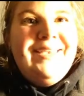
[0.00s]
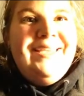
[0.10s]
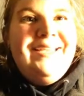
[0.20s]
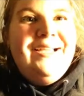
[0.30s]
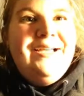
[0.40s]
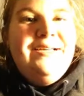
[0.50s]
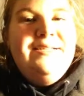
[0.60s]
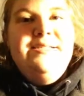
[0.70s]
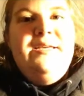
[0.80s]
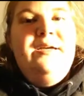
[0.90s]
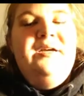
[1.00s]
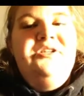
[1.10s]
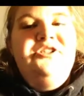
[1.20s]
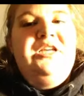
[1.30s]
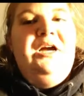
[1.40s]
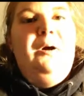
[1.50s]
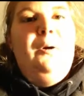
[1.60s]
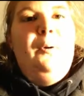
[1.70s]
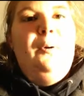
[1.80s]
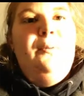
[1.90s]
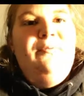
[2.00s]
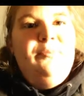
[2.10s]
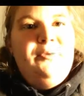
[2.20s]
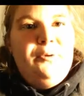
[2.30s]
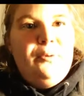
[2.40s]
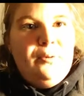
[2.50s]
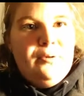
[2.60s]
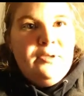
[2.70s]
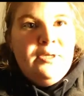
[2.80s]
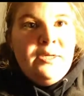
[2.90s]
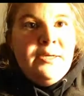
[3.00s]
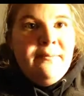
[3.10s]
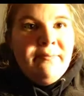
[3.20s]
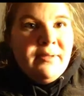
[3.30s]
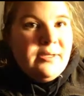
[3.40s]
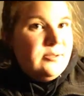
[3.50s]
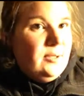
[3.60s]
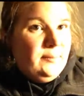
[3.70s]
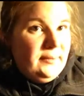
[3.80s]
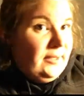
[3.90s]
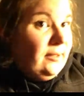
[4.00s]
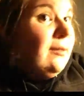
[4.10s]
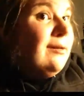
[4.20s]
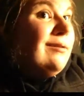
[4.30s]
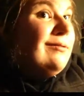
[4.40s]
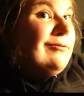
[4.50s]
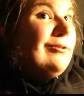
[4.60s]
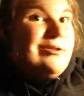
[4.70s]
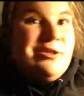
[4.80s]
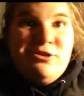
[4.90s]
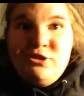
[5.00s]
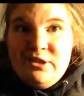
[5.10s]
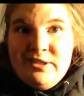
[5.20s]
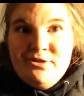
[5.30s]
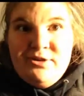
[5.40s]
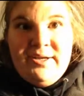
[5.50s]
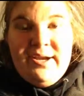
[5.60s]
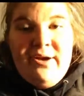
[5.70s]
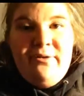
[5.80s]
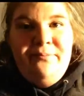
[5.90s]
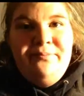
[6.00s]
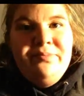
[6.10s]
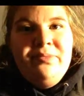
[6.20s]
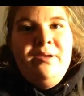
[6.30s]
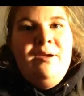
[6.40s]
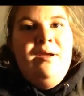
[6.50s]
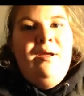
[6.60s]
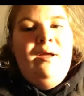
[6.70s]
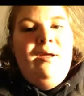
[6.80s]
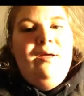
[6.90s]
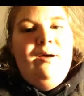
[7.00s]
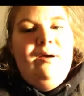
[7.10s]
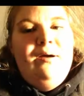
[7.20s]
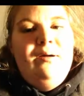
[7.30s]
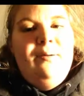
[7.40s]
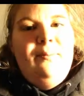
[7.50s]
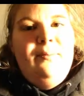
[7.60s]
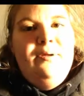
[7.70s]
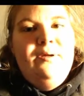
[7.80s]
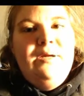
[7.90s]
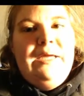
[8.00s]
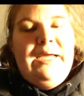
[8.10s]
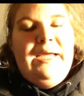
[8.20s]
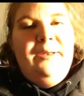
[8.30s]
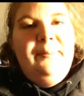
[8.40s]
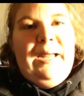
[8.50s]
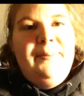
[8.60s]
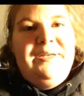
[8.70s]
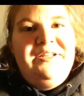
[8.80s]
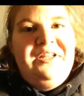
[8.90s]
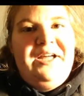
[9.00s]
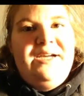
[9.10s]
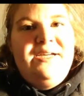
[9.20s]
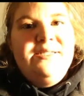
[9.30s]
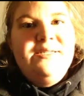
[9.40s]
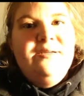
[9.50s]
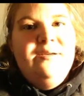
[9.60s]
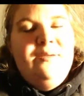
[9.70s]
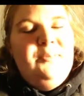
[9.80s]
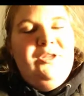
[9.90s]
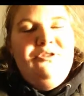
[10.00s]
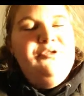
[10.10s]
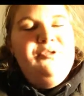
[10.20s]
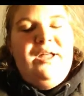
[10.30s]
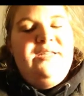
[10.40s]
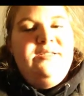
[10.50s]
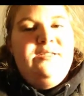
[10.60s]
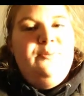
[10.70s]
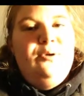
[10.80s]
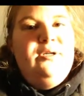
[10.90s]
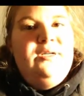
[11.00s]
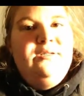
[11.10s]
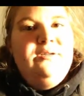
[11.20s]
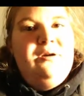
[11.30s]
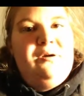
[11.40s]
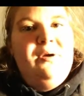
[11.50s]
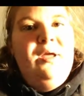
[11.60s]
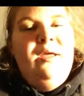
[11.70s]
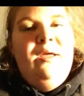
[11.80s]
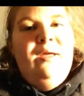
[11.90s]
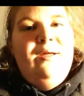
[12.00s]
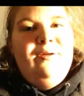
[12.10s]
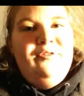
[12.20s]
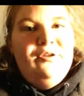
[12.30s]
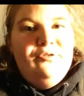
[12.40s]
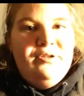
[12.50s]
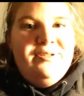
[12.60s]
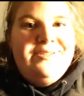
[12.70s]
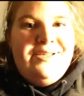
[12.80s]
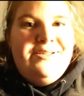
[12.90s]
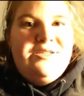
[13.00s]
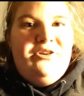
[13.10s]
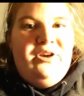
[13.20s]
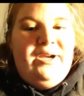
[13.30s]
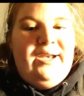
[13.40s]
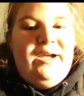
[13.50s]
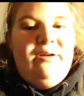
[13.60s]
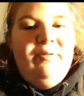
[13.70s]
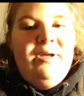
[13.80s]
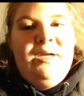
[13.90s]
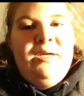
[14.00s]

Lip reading: Hey guys, just got home from the cold. So I'm like rosy cheek right now. I had badminton class and my other two classes this morning. So I feel really exhausted right now.